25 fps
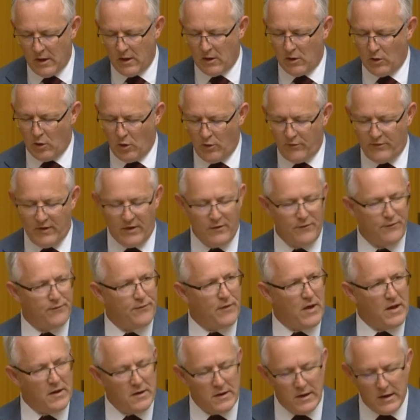losing
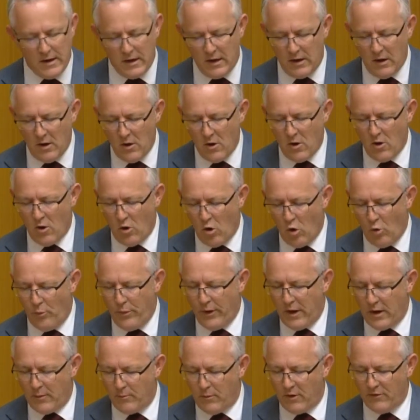funding or
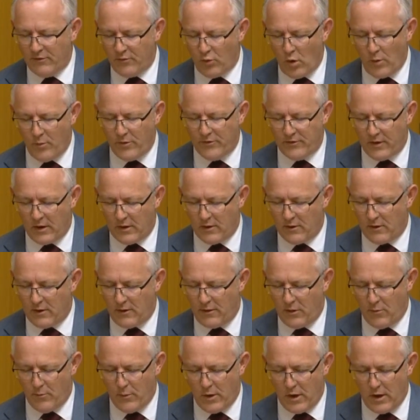being misrepresented in
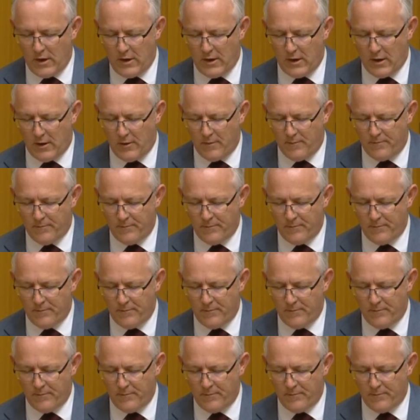the media.